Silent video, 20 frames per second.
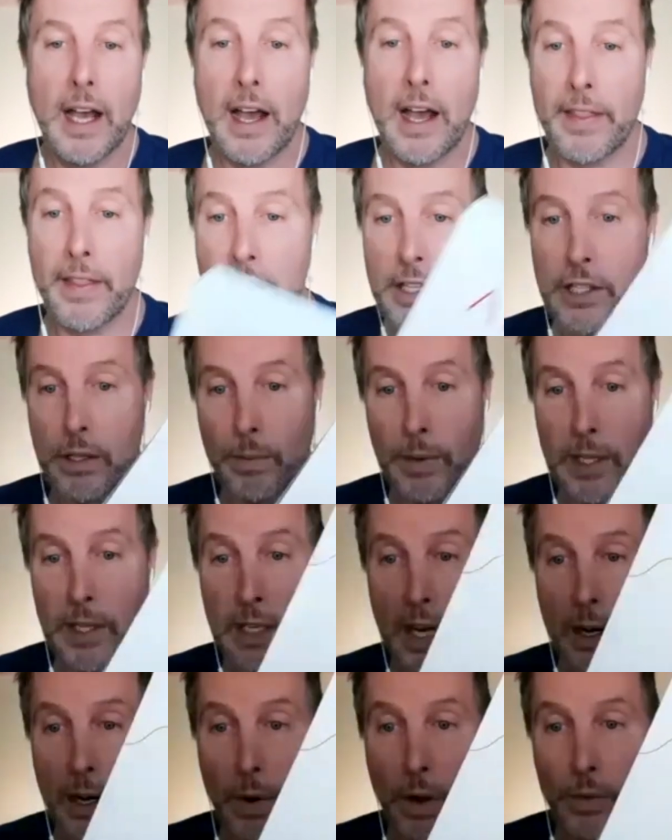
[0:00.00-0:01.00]
And that's yeah. the
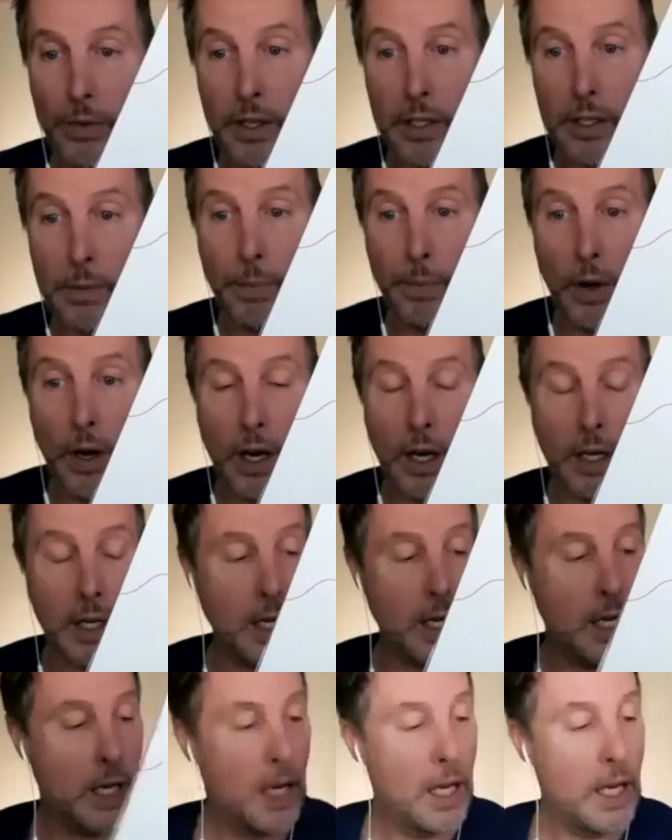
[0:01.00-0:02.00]
reason I wrote this book
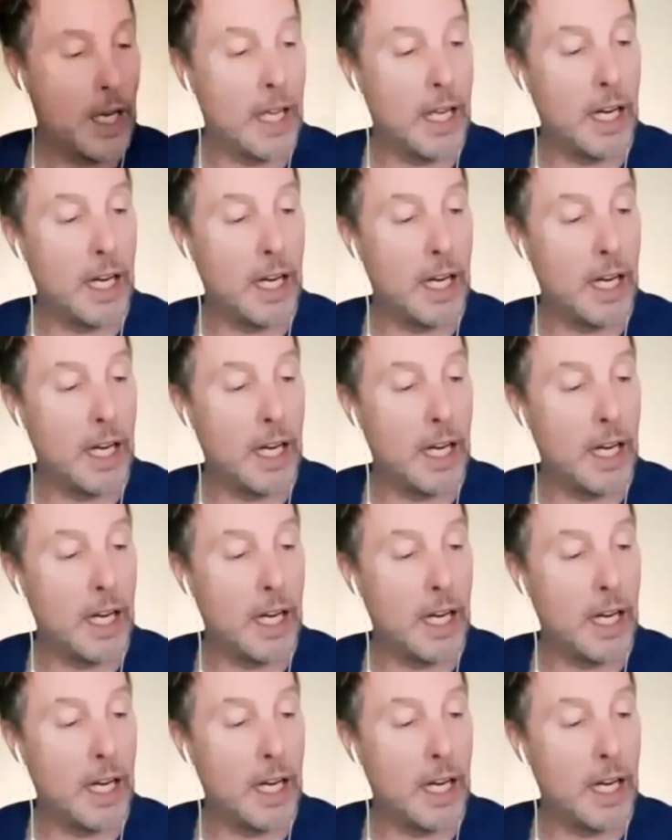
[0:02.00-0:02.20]
yeah.